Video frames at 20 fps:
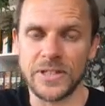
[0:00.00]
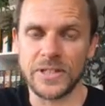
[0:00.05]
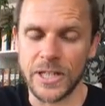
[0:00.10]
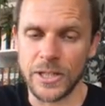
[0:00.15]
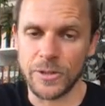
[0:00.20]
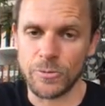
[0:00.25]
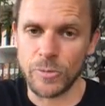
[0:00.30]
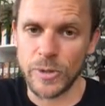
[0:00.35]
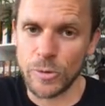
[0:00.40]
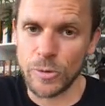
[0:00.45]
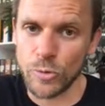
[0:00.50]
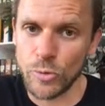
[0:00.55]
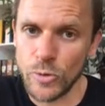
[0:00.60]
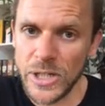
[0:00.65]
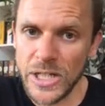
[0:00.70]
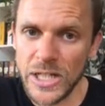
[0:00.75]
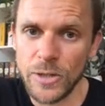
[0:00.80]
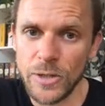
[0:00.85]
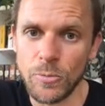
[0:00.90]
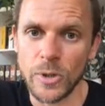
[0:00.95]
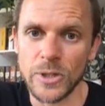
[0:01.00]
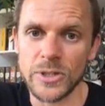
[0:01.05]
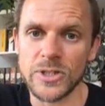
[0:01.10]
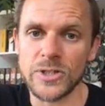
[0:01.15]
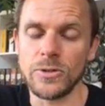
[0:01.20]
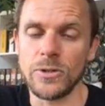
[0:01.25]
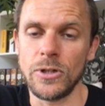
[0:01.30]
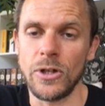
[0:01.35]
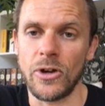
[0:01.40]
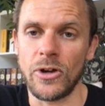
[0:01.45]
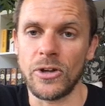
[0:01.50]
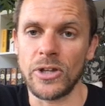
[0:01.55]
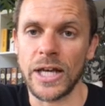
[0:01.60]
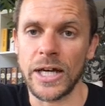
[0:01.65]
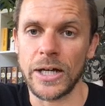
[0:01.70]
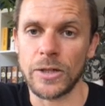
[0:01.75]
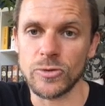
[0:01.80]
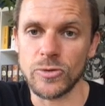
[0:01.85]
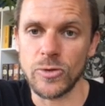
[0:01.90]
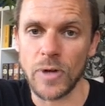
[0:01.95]
that we really want to learn
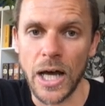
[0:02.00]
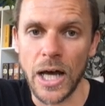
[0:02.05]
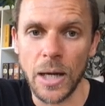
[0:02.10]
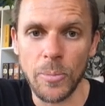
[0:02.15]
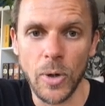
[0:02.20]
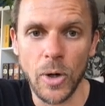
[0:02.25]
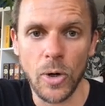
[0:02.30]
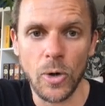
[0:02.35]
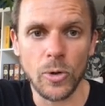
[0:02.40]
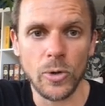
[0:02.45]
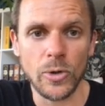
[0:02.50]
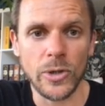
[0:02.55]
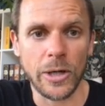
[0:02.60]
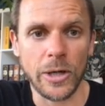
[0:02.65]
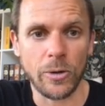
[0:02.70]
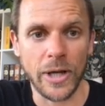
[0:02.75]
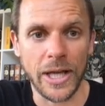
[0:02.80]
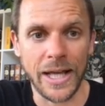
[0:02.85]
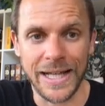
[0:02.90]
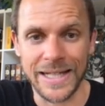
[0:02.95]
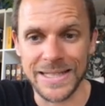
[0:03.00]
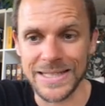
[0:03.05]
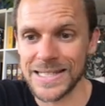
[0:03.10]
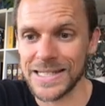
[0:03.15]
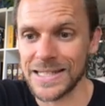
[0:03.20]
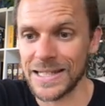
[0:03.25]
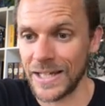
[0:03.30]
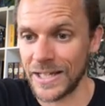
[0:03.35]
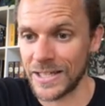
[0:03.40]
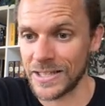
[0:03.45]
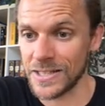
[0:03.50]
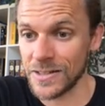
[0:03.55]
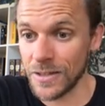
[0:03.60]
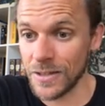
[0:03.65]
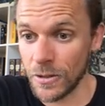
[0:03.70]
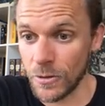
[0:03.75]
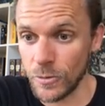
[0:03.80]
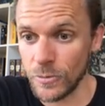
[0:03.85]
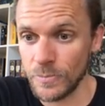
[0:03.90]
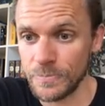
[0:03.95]
how to uphold our hands like
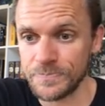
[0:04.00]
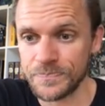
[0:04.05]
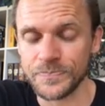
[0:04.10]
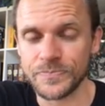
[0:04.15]
so